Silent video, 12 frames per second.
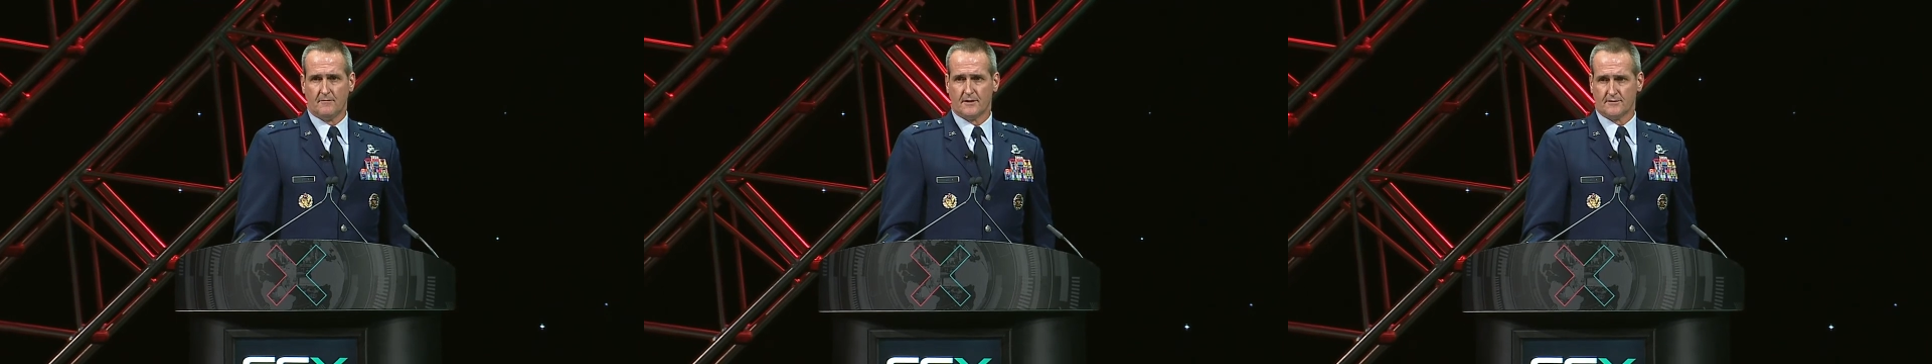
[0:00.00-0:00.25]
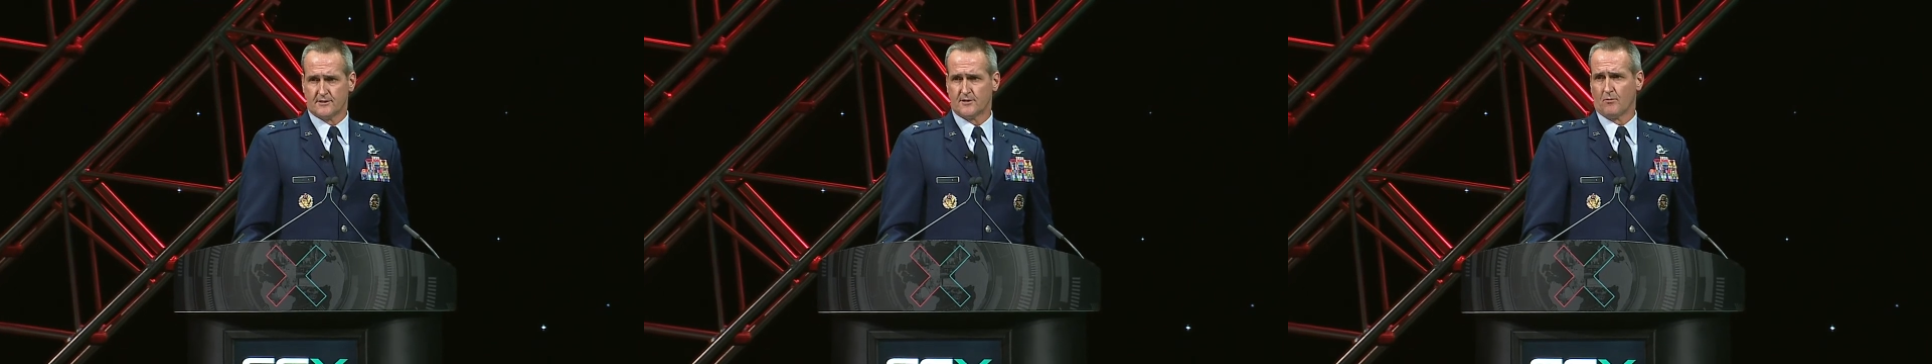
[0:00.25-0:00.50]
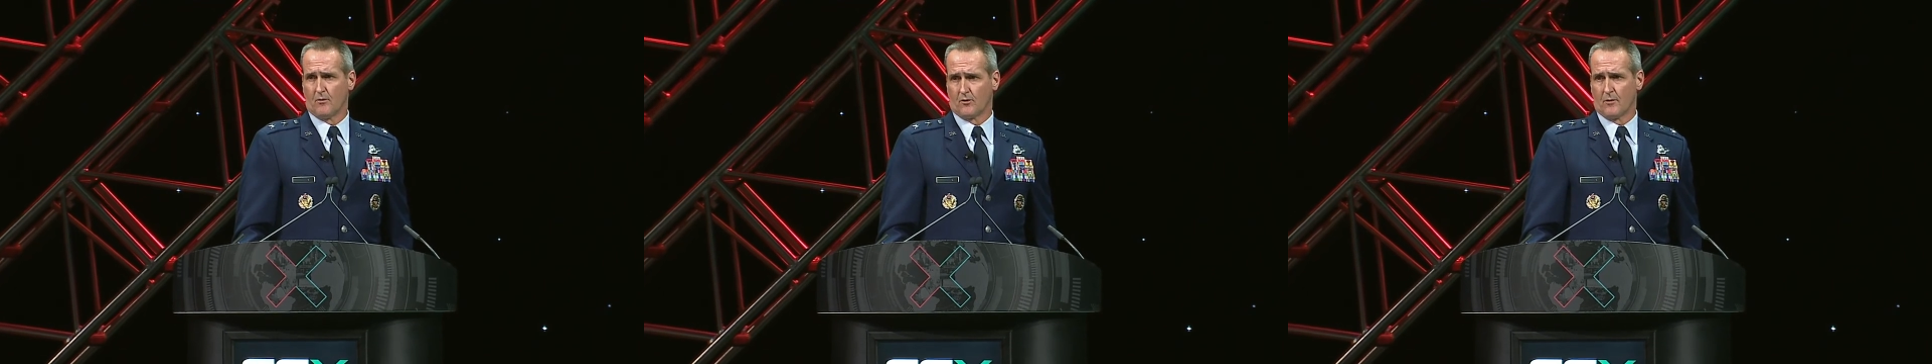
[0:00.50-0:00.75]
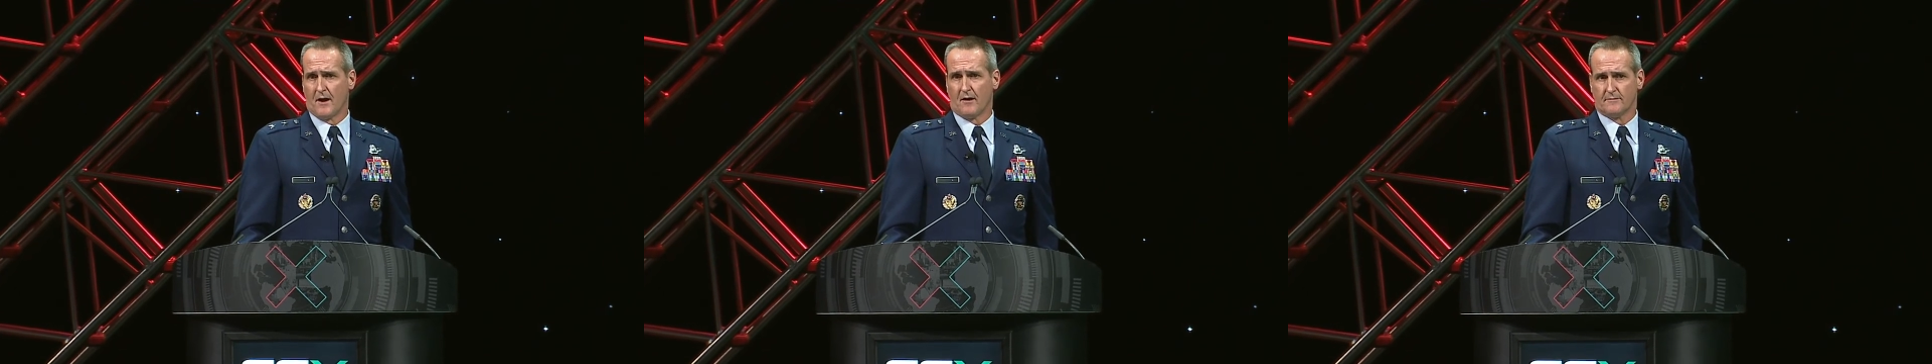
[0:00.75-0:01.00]
because this is what
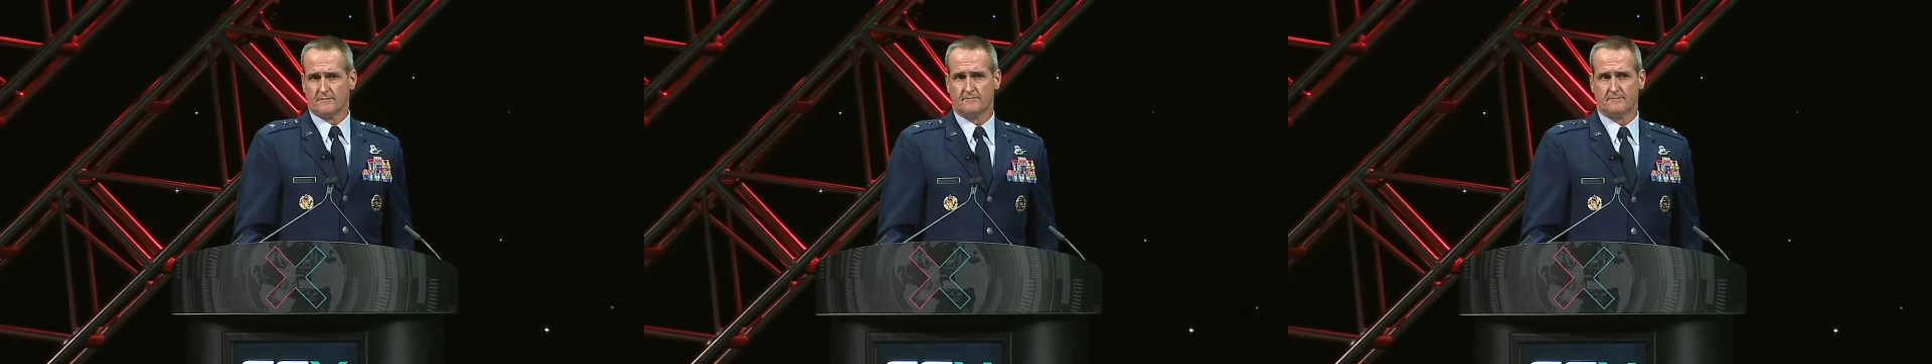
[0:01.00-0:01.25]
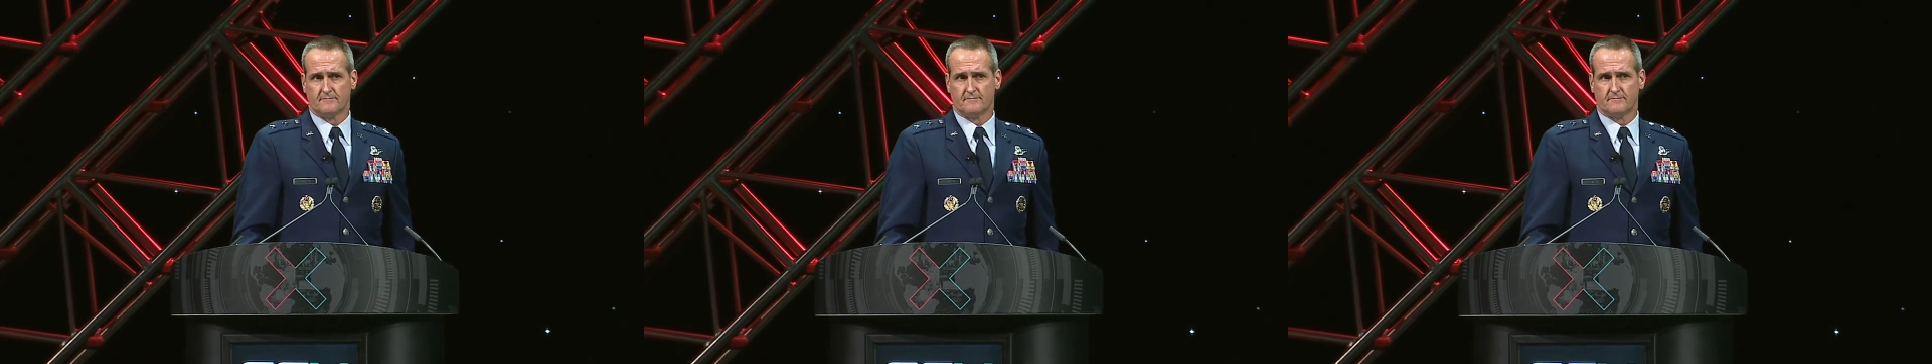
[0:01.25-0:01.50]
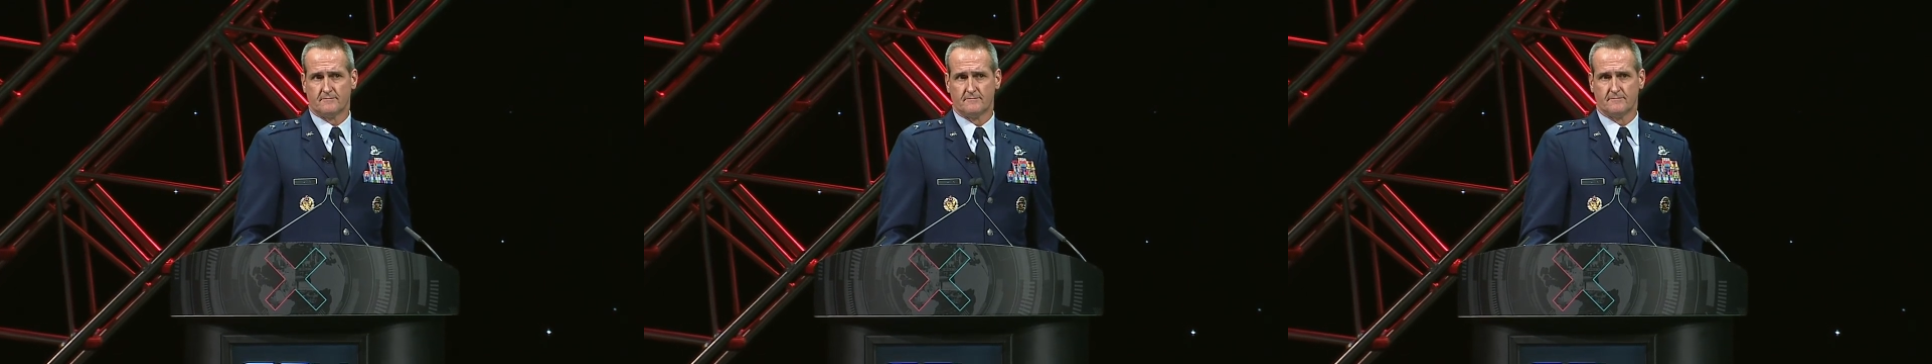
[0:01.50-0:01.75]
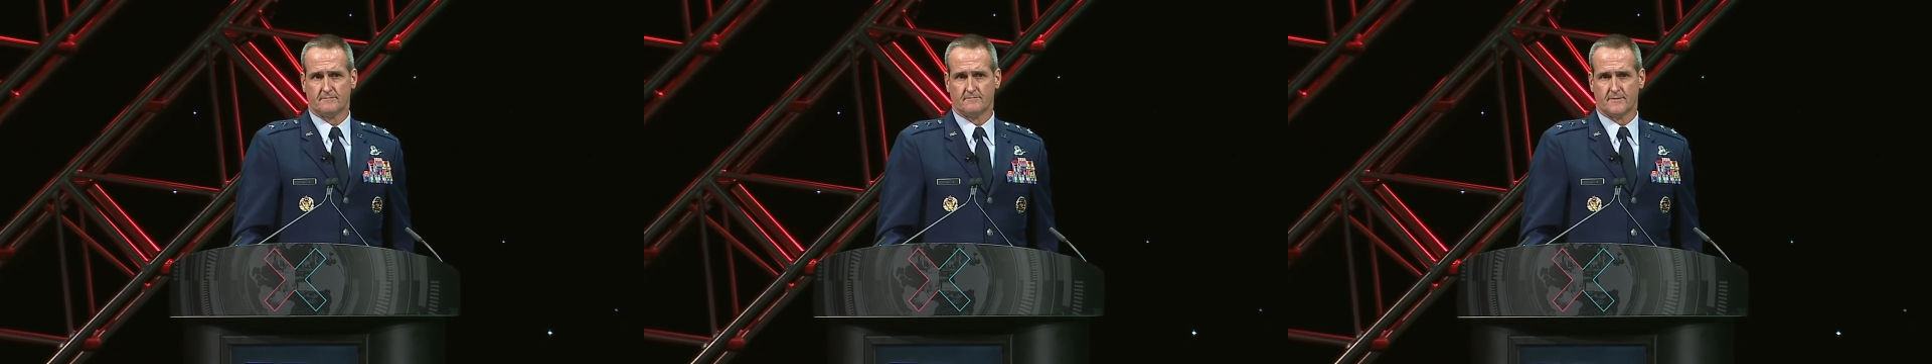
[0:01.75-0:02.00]
we're about.
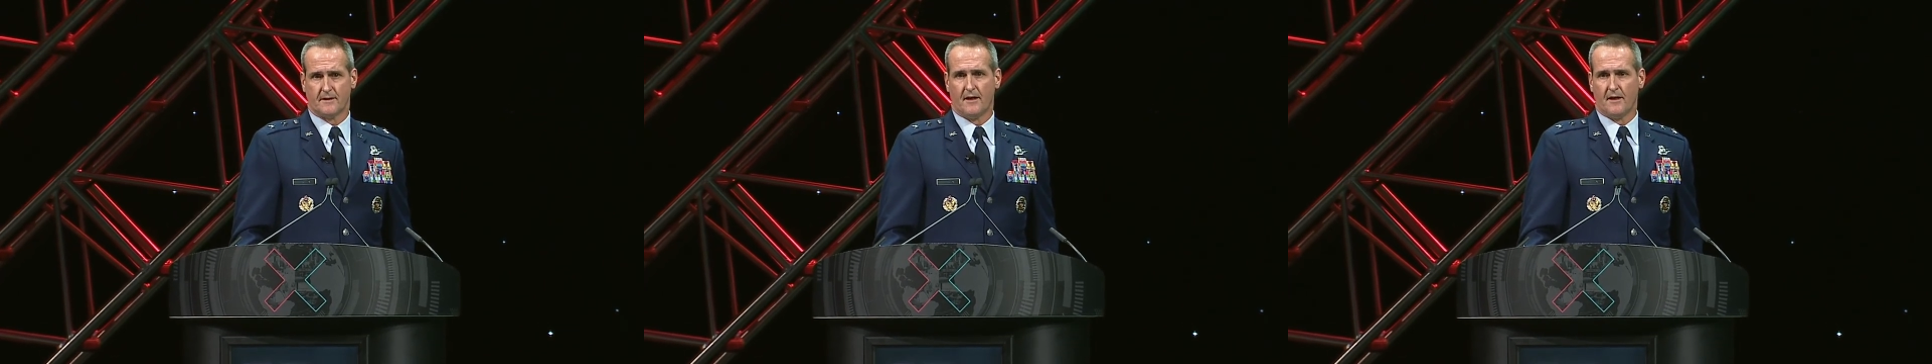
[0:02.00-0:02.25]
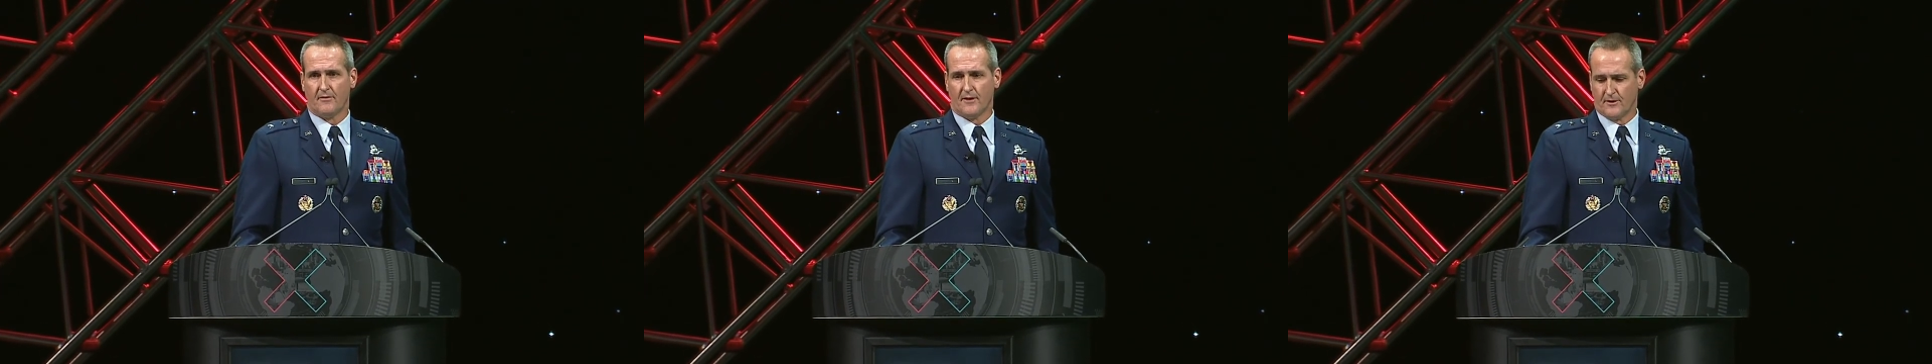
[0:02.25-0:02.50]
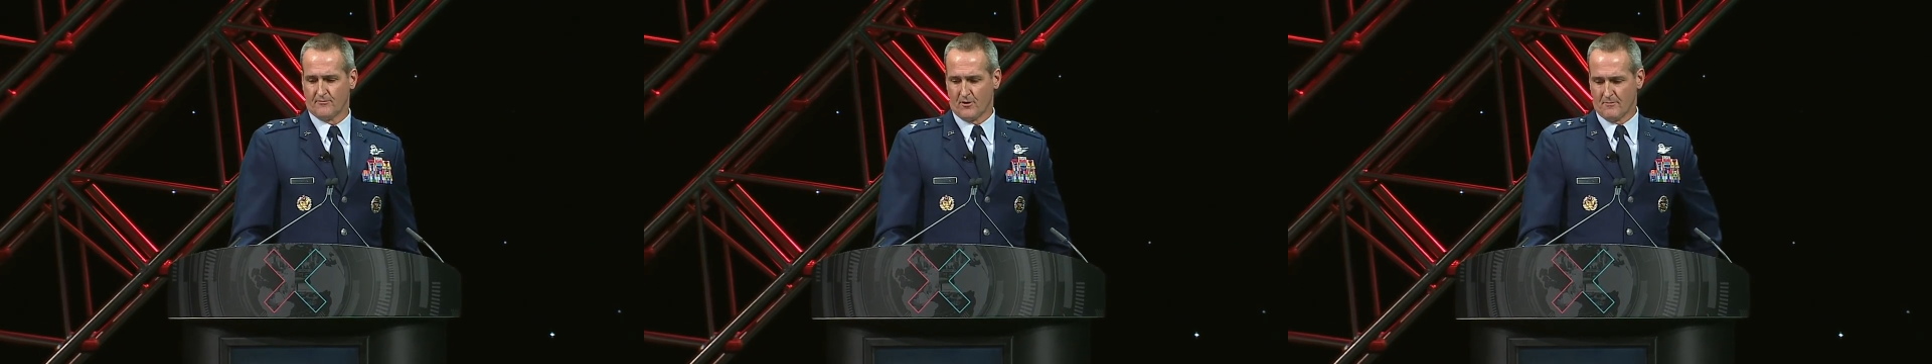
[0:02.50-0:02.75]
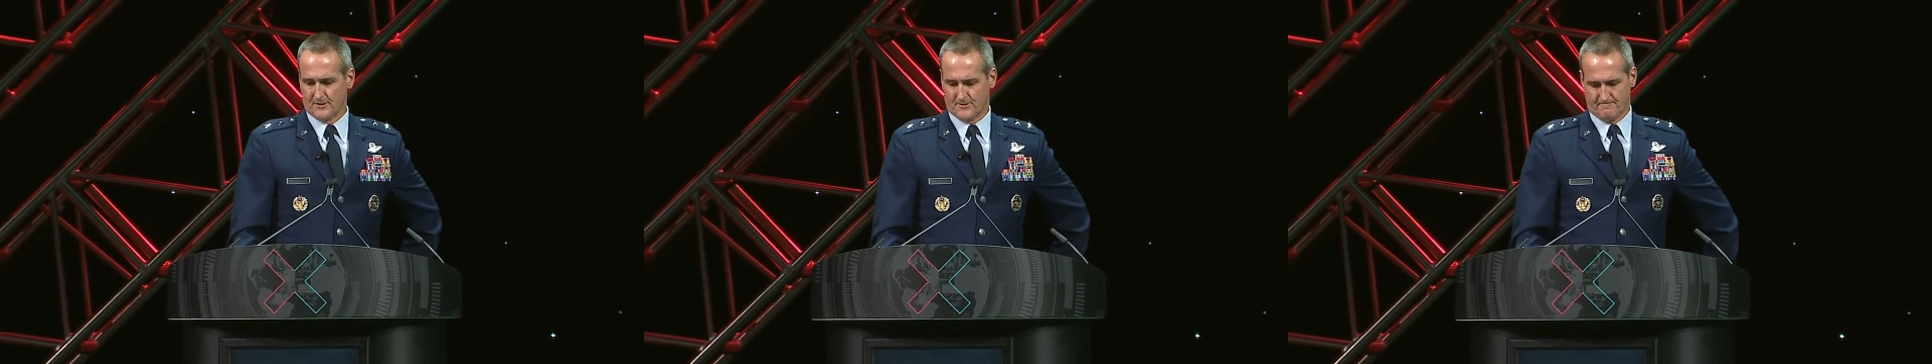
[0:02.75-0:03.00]
Thank you
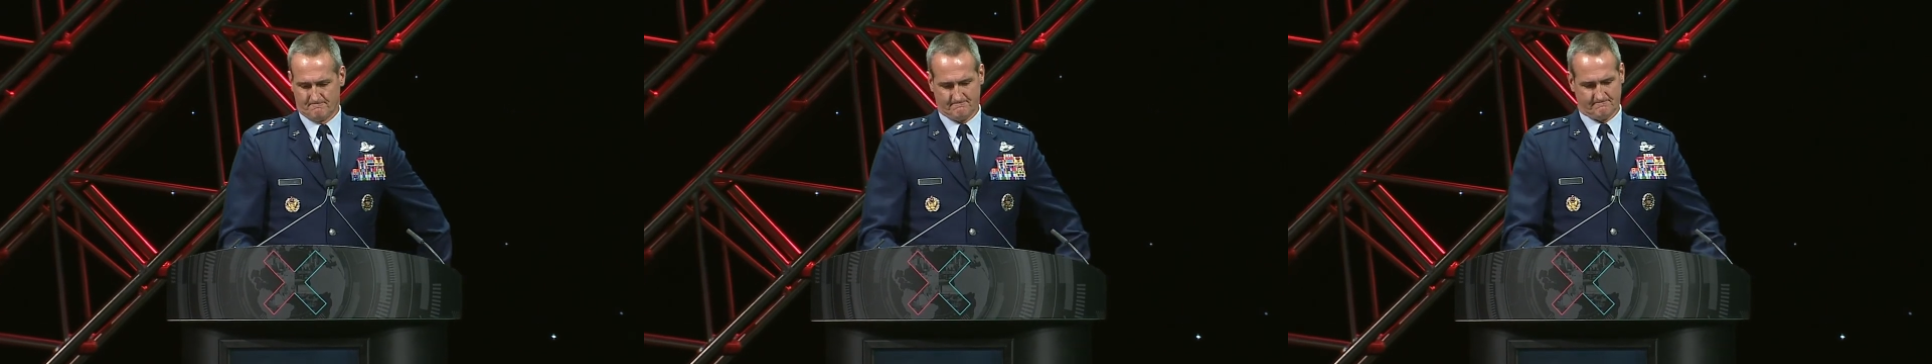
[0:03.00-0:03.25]
very much.